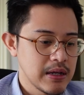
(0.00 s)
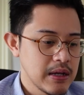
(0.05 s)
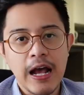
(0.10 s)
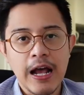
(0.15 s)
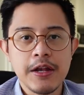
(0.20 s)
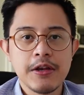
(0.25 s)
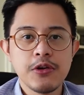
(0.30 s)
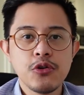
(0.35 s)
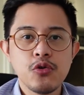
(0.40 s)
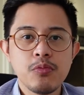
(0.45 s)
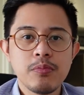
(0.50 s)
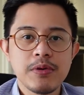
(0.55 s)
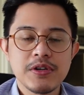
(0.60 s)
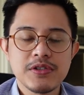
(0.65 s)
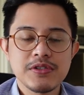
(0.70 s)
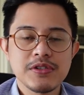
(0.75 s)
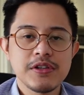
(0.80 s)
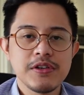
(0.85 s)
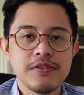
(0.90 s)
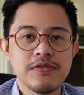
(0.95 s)
I do
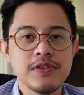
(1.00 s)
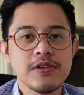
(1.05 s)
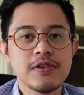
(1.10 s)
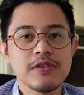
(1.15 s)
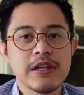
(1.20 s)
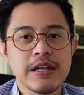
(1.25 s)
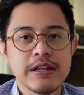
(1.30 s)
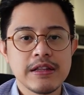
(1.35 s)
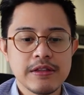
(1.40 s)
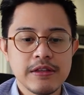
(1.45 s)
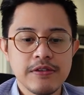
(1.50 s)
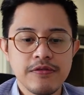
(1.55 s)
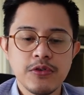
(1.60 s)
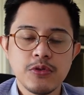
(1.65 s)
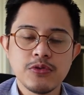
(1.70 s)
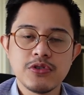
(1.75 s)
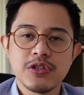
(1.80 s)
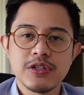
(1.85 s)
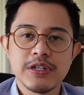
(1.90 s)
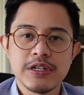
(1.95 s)
personally feel that the
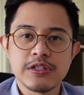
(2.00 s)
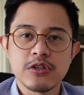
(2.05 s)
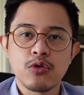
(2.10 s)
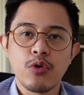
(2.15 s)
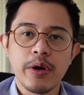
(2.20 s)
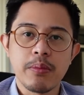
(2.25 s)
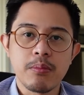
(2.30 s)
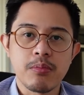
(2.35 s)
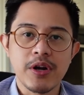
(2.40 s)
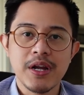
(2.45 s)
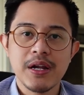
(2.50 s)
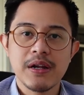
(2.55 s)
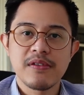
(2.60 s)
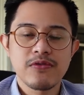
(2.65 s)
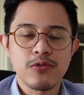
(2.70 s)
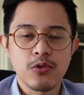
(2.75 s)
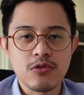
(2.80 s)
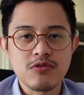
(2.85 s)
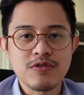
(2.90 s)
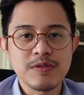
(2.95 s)
future is quite
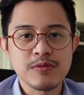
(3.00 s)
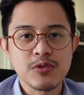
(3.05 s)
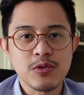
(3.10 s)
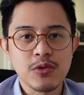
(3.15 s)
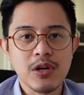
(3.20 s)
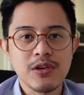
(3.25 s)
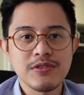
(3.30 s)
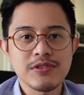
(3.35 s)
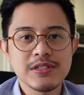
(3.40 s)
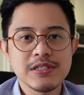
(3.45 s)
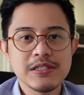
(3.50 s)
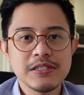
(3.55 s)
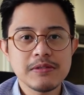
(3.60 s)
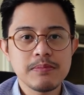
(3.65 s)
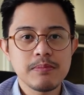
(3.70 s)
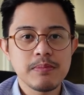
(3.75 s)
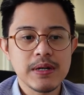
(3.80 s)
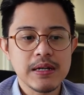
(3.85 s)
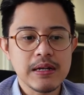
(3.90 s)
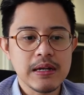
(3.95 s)
bright for cryptocurrencies,
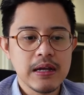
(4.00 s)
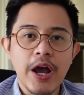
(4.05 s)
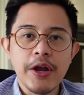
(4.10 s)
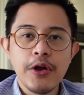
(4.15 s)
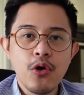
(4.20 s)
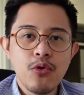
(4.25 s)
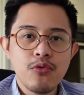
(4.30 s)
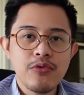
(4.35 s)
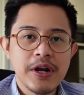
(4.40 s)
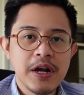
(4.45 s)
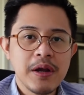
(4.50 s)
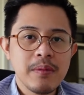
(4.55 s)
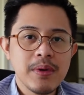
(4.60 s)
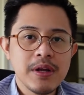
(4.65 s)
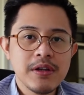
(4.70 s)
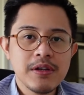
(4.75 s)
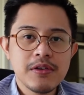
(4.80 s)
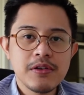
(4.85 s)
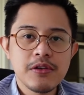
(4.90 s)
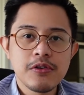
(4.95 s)
but I don't
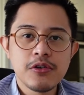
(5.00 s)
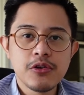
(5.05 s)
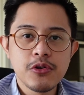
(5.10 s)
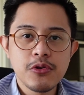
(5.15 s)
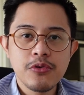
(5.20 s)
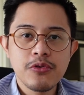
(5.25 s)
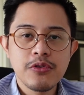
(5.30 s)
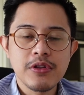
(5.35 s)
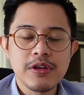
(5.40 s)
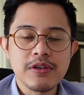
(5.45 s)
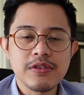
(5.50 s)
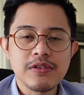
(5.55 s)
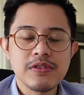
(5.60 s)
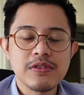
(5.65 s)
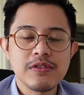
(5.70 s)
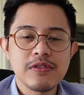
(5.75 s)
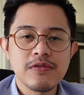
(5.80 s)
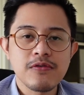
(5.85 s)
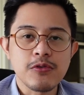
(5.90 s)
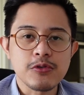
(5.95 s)
recommend to do
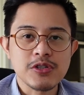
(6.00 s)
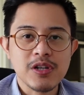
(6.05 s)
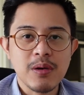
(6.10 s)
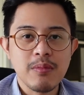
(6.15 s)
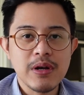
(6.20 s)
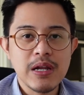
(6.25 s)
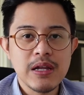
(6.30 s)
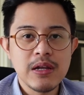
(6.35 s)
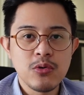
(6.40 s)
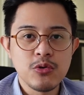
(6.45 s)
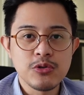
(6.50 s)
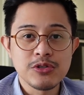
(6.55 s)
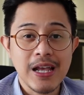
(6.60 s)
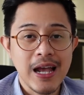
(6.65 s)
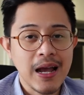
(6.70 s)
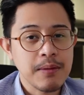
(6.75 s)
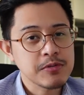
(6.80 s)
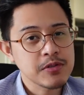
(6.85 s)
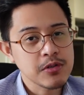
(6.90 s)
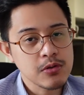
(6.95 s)
this for somebody who's
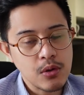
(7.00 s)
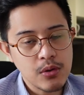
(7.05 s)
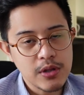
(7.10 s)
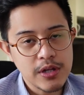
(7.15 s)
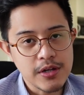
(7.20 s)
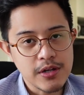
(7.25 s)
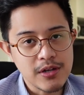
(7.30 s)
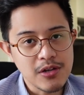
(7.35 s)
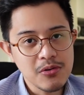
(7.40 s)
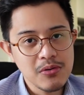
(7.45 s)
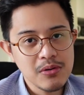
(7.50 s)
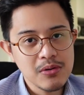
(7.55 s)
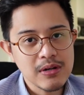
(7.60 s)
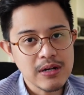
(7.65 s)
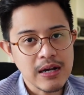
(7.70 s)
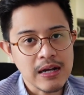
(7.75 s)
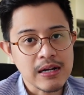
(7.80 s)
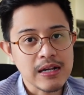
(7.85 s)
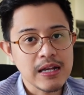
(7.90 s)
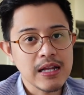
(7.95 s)
absolutely new,
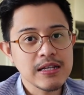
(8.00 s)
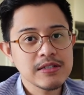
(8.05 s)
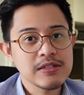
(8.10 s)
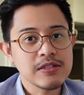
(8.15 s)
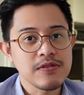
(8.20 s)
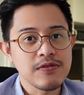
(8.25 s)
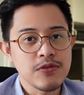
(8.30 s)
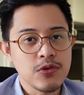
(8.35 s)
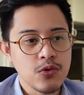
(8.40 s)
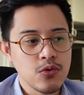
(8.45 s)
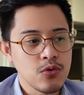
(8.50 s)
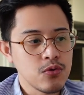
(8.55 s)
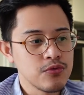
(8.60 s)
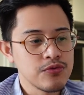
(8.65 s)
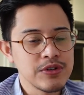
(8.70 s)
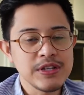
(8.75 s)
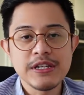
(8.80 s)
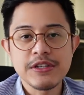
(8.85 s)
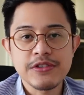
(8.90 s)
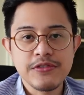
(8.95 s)
unless if you
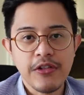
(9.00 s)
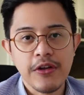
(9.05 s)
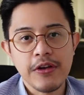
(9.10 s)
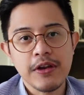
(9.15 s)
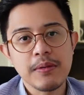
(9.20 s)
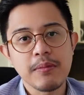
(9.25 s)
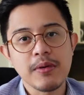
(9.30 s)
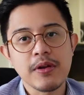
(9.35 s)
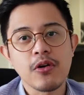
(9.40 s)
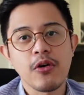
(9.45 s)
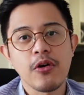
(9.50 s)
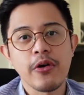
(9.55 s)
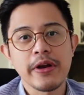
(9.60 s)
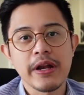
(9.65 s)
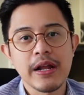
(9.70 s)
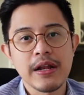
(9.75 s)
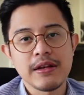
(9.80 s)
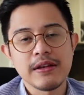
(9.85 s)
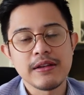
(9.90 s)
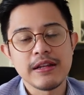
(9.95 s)
really study
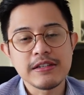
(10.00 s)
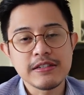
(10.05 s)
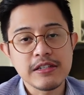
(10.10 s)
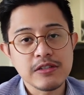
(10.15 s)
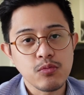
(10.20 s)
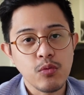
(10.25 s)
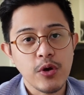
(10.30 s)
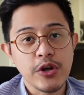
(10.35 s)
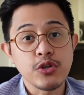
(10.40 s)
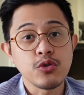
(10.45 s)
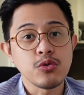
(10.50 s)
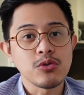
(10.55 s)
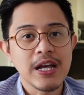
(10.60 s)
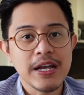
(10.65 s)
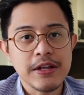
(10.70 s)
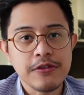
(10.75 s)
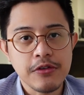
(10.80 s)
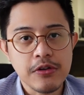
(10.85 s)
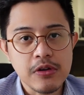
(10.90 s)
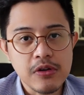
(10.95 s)
Bitcoin and this is what you
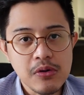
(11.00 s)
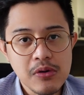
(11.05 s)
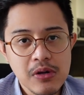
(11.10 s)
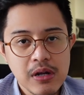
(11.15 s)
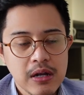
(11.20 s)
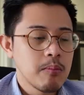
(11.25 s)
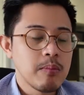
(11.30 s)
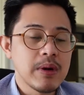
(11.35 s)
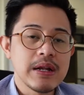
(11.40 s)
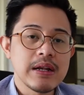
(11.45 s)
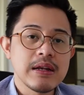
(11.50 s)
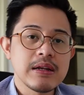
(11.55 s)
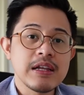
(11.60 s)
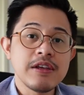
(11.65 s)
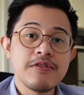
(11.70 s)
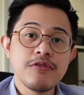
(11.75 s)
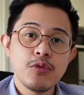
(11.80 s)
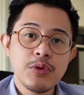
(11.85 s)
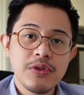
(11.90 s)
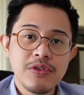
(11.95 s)
like to do. But
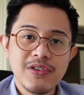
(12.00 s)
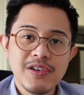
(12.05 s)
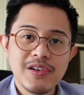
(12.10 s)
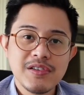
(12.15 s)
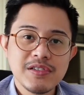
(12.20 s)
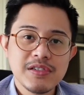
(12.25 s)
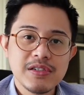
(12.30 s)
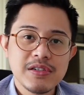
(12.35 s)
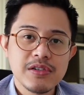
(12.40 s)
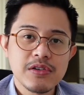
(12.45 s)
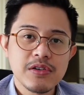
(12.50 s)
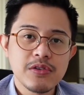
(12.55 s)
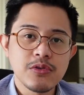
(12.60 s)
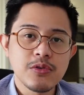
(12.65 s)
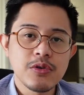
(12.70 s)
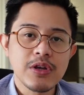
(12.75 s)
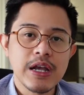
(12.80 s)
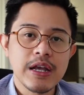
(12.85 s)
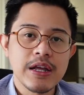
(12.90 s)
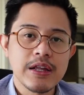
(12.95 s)
if you insist,
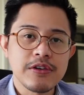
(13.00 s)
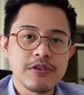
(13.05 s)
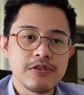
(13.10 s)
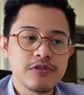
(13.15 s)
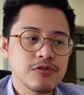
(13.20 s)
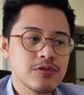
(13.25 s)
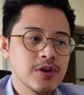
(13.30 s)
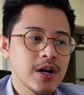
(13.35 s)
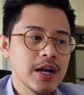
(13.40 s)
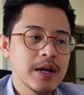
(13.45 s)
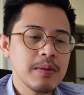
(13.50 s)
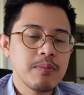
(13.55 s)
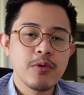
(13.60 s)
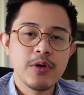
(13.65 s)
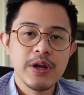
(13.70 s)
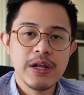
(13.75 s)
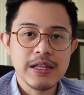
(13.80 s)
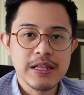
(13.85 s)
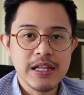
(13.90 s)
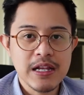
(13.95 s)
you can try
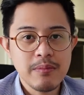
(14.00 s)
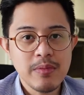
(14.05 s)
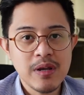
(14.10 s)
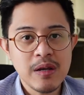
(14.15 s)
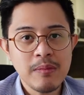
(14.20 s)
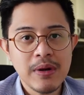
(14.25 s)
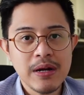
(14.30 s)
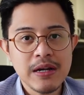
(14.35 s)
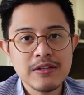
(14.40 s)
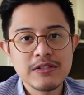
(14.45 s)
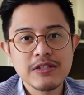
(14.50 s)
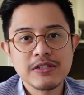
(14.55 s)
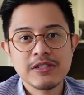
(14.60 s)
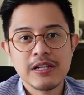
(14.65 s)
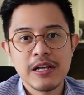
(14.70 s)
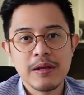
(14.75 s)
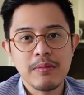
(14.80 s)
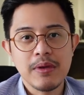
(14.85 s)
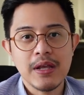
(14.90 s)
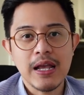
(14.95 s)
putting a little bit of money just
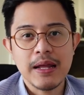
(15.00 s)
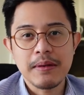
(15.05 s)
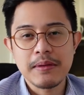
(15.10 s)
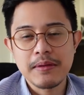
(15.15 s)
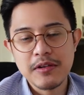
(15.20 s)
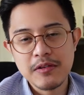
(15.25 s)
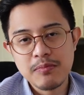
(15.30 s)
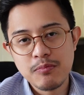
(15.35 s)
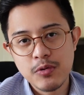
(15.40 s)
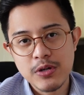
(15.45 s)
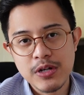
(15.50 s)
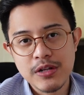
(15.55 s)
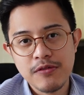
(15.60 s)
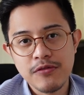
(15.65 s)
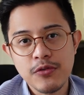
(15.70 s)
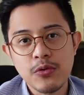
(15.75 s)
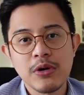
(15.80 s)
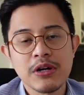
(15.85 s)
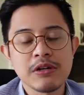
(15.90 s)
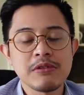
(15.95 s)
like me. I just put in a
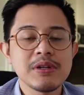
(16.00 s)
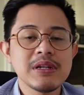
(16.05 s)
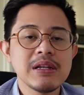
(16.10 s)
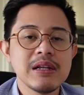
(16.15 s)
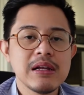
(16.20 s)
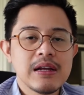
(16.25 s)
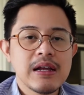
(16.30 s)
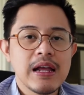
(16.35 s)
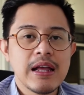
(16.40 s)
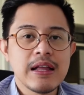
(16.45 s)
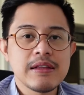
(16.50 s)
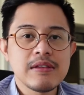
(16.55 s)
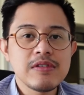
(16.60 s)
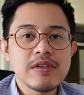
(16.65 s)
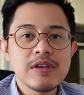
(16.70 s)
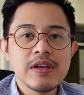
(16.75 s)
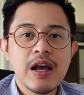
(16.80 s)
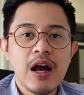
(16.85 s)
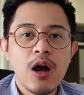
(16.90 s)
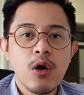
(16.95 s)
few hundred and
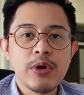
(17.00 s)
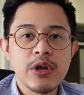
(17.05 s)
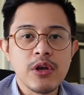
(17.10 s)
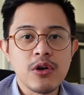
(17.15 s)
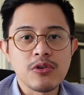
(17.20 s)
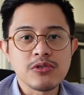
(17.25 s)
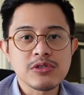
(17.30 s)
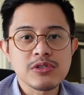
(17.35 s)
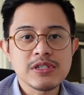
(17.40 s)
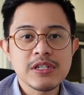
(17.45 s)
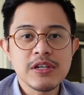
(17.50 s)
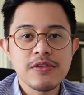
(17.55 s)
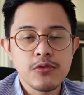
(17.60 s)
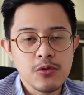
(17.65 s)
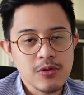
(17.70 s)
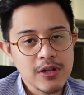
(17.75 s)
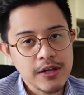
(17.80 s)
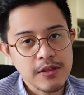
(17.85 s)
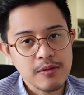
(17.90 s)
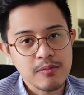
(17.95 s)
see how it goes. See if
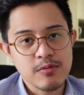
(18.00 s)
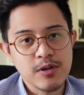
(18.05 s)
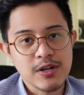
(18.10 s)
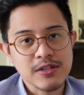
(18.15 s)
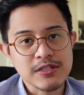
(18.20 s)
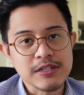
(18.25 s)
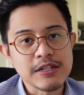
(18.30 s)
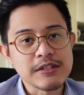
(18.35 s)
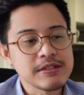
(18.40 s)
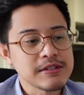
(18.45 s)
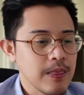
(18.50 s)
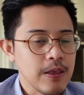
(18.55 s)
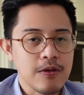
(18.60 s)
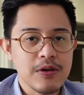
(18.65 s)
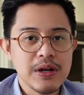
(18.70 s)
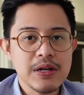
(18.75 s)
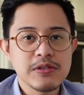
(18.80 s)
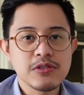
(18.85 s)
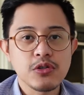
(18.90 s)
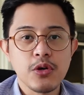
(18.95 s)
you like the process. All
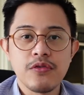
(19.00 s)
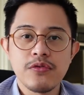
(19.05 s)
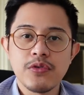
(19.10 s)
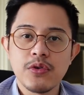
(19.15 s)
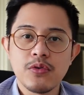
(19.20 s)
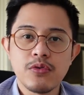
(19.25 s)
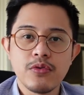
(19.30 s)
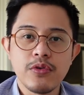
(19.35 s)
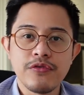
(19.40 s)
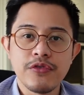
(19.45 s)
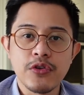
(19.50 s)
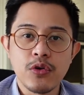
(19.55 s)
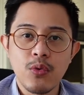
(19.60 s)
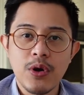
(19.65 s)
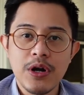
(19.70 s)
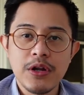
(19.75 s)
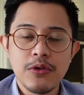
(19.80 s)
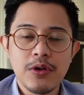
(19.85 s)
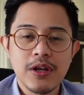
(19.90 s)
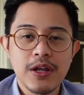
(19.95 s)
right, so if you
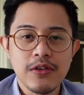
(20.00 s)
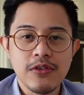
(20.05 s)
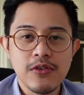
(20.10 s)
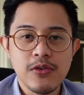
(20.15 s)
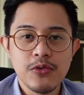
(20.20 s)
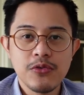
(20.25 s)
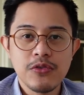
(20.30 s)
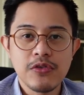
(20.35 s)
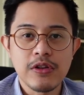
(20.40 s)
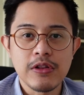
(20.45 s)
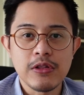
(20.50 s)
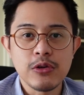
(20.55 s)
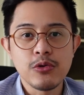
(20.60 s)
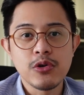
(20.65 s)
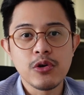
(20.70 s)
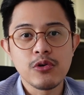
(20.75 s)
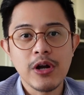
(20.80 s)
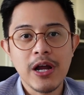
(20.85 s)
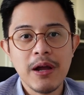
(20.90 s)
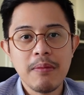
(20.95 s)
want, you can use the
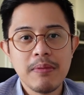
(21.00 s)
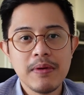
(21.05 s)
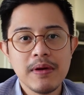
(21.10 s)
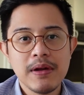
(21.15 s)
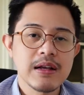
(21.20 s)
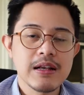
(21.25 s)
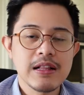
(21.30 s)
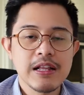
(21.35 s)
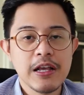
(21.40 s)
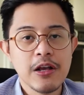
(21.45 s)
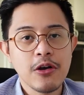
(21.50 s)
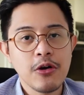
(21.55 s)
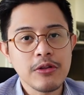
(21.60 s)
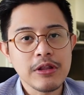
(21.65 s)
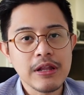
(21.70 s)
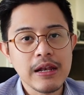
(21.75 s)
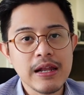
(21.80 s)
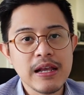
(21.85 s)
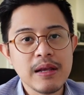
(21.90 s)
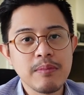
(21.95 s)
Luno app, clicking
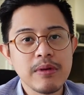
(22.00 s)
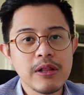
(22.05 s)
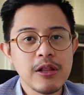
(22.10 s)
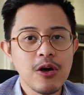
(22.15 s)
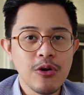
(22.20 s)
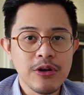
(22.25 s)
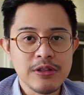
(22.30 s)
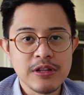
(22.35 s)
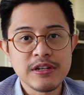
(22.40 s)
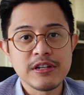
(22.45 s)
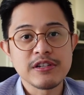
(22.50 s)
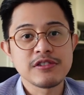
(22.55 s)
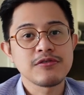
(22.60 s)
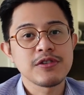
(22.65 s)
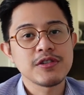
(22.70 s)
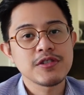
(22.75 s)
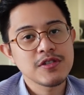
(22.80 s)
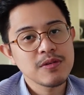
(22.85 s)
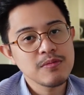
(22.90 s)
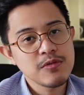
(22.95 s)
on the link below in the
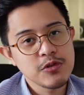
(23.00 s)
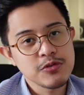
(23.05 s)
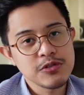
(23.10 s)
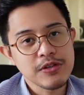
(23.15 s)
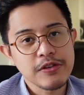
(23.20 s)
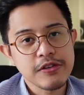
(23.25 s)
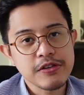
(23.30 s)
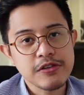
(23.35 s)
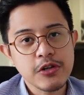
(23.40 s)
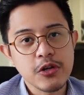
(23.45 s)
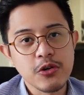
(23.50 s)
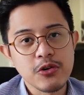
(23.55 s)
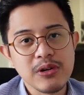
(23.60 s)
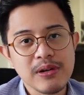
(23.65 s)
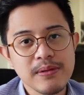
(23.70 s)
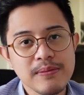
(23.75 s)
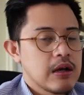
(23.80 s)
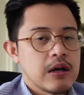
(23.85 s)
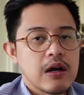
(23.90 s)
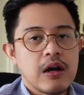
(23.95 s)
description using this
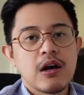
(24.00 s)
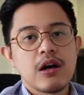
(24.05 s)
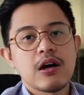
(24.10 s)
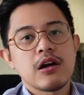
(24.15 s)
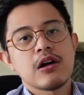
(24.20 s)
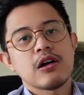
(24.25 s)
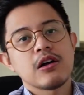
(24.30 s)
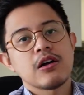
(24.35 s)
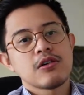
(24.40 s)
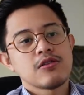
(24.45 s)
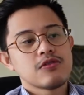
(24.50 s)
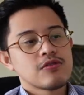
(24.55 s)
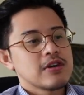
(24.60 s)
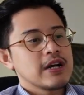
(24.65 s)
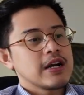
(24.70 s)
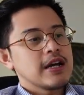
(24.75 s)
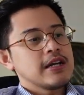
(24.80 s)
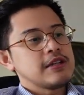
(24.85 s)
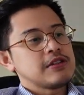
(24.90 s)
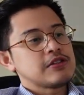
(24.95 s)
code. All
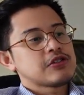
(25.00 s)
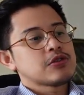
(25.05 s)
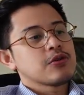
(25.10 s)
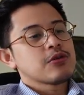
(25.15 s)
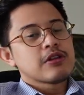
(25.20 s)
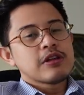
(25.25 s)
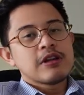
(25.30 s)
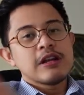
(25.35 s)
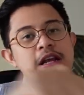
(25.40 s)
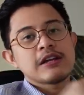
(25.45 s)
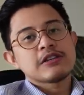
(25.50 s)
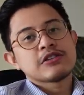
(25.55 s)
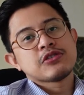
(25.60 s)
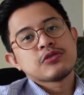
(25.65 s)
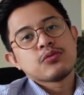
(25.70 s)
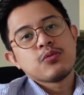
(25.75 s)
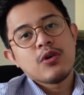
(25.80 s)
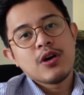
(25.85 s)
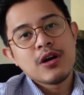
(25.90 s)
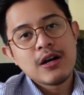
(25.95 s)
right, so the
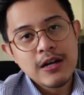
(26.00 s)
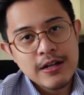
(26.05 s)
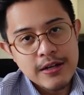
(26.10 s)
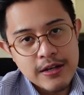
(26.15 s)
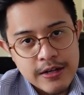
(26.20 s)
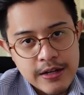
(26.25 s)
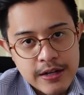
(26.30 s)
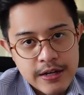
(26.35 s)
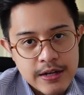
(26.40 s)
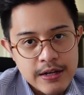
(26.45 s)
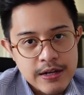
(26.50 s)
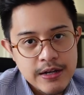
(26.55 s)
next one,